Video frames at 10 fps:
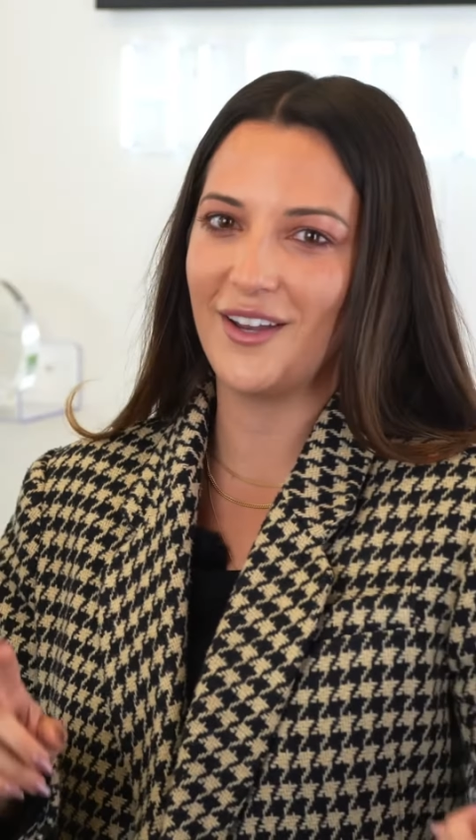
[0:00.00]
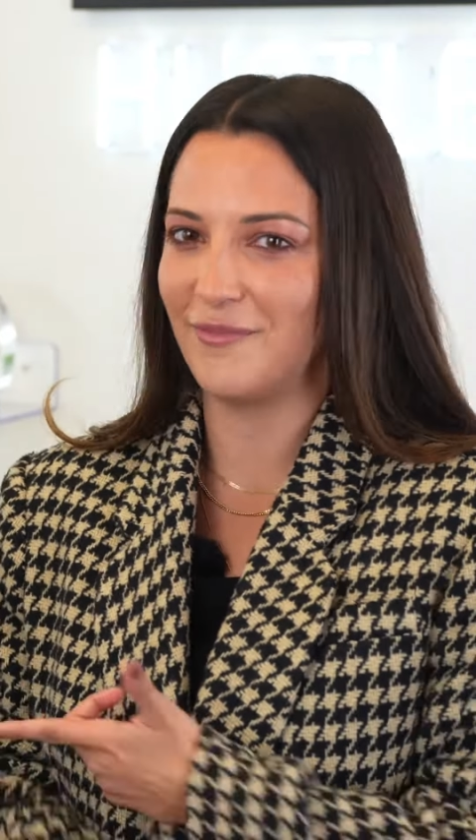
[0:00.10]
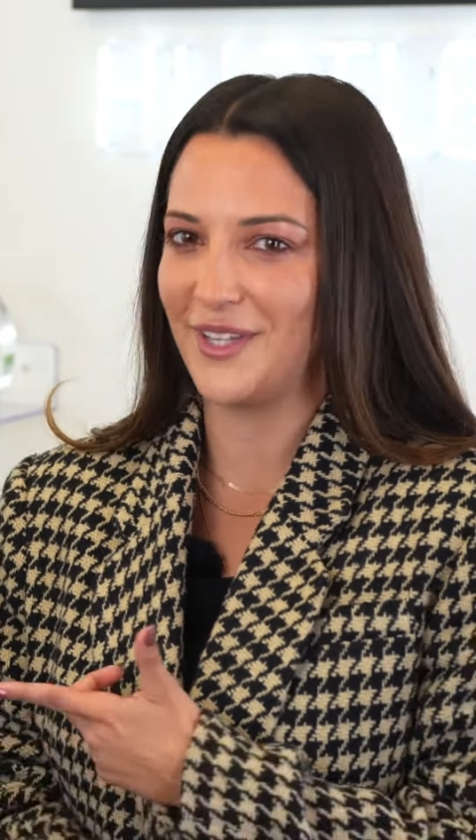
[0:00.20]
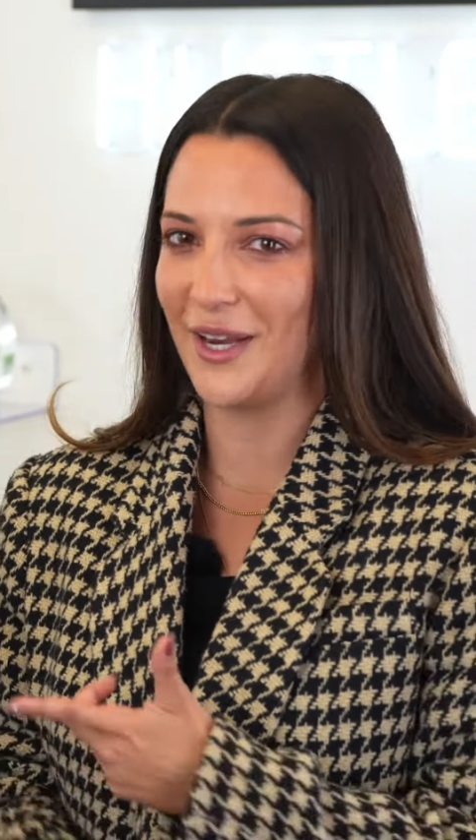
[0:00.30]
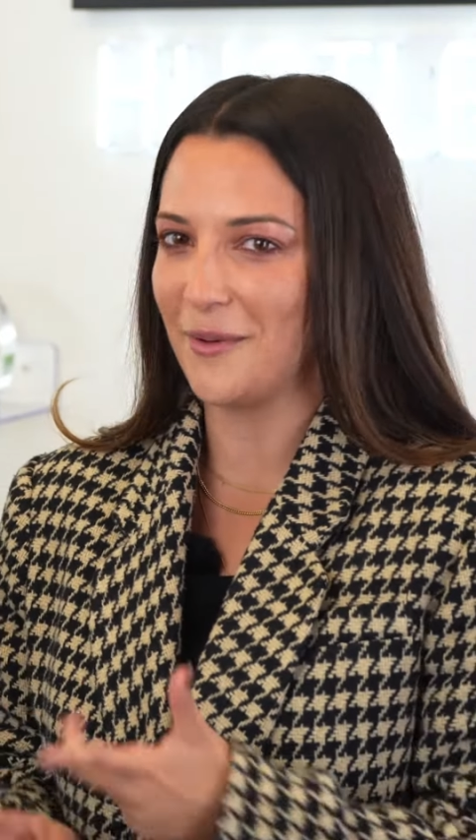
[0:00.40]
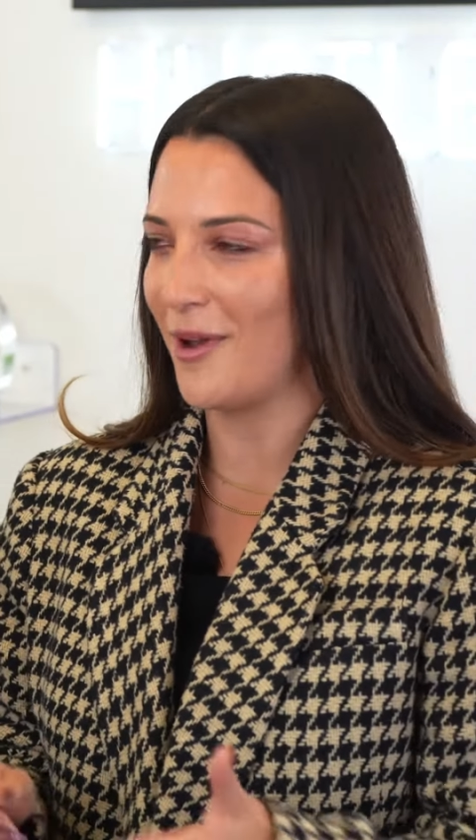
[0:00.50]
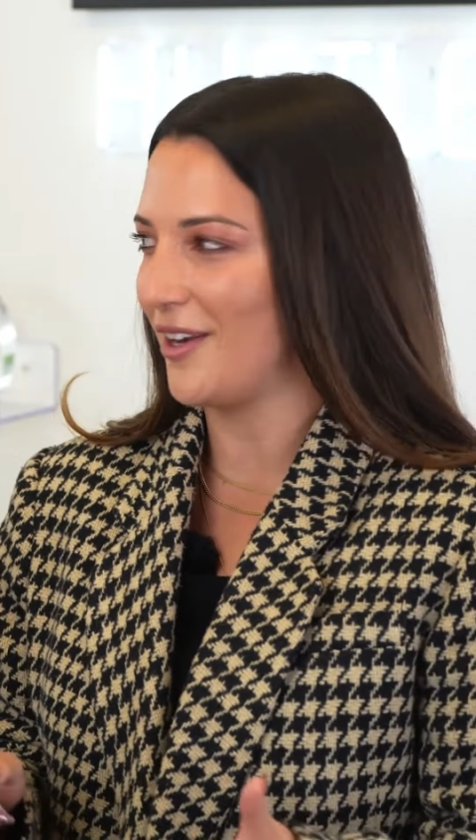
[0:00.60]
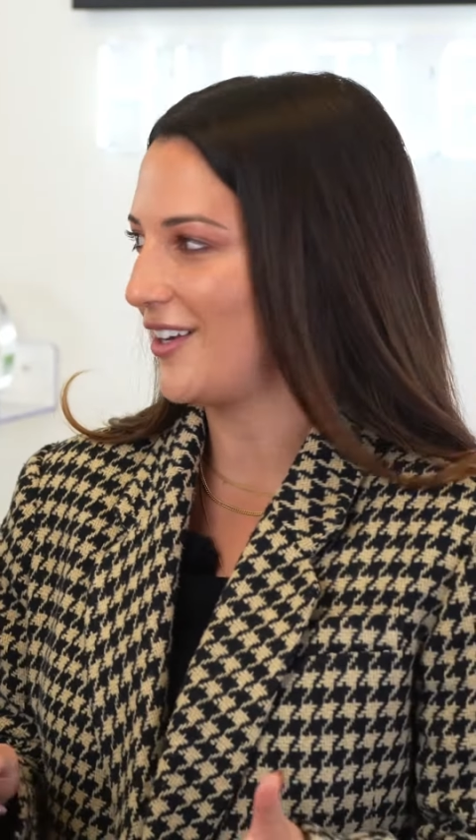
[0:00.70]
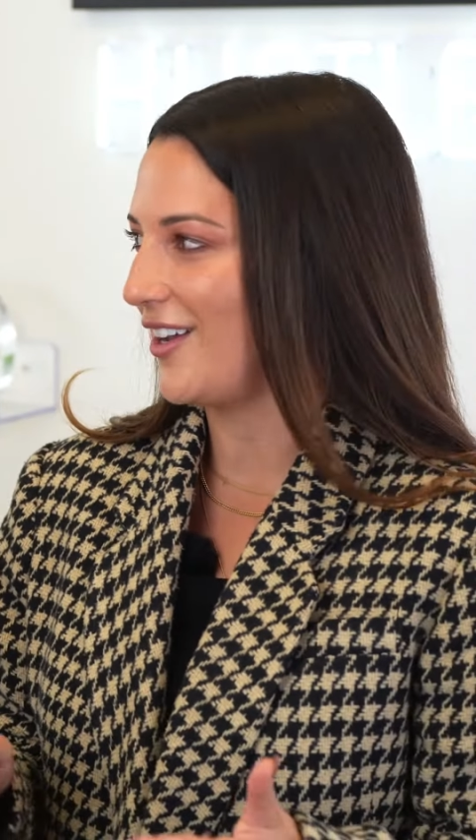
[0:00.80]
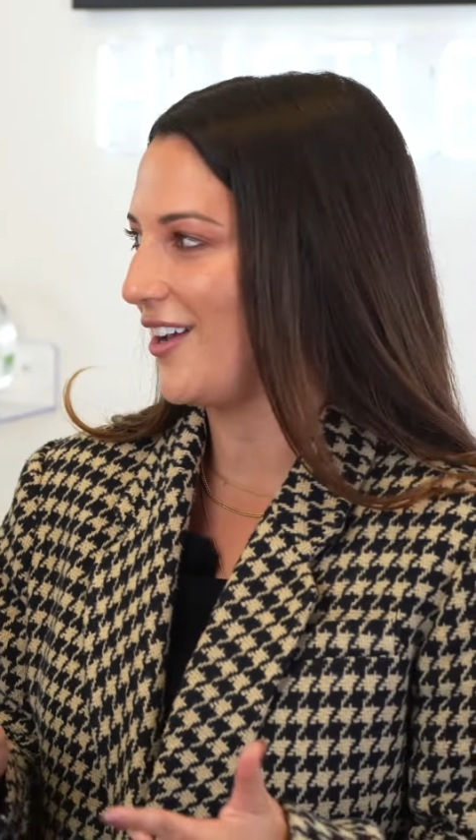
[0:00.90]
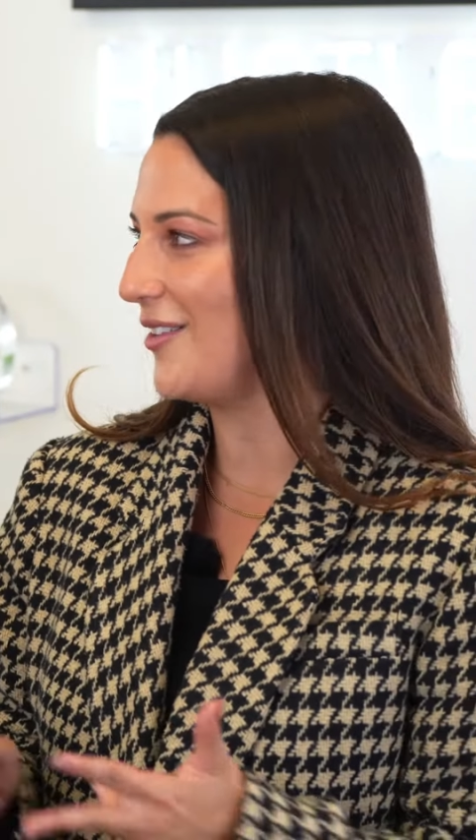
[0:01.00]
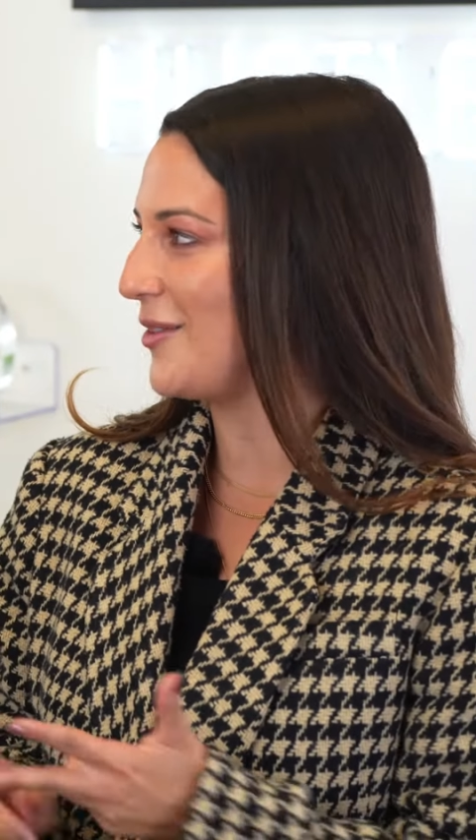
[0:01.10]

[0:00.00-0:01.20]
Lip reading: Santa Monica, the